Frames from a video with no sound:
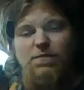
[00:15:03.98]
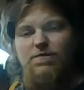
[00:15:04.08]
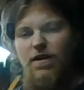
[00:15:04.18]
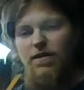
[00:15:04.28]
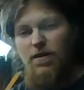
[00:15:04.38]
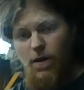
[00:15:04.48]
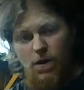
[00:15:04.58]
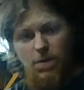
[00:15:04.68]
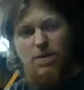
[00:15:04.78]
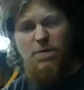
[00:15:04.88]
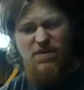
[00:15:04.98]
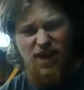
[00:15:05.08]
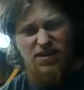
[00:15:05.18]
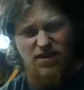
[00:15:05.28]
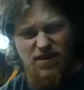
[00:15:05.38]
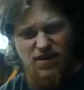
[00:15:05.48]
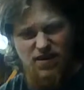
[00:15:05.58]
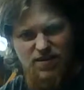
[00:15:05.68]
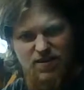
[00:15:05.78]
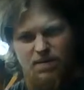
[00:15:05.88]
human right. No, but protection
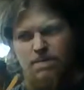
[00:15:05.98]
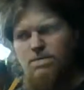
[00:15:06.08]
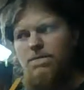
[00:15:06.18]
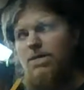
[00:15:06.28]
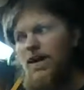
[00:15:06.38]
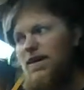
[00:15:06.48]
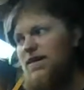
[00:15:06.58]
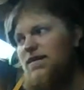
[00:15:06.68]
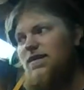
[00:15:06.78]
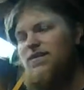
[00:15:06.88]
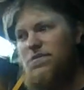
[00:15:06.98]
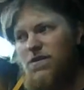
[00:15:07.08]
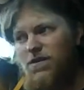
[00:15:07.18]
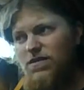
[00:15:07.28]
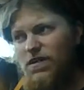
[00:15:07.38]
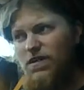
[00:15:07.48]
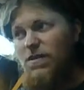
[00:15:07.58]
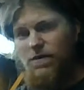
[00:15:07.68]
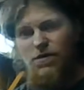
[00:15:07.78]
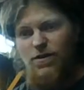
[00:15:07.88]
is. Okay? And in this world,
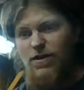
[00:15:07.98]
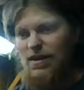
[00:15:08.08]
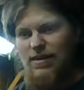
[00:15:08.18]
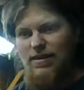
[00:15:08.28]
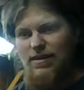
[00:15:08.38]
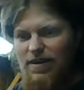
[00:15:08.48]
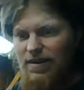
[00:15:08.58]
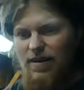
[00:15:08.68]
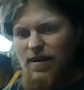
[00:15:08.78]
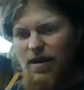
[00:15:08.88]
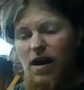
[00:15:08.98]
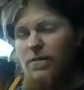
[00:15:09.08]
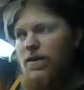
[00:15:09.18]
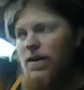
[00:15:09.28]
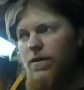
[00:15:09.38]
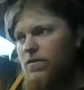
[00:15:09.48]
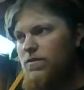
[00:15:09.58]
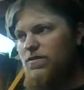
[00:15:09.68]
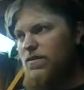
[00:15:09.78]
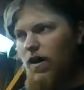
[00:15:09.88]
when you can illegally get a gun without going
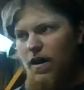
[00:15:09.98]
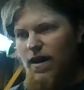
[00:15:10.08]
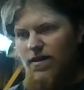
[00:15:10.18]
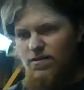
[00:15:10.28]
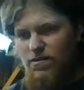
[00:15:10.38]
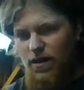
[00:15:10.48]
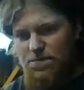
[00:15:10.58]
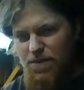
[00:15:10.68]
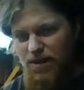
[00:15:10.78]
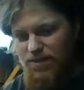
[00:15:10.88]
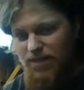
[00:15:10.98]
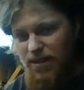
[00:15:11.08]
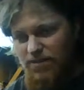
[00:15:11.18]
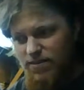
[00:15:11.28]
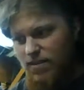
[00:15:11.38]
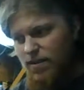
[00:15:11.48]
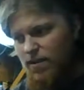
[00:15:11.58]
through this long ass retarded process,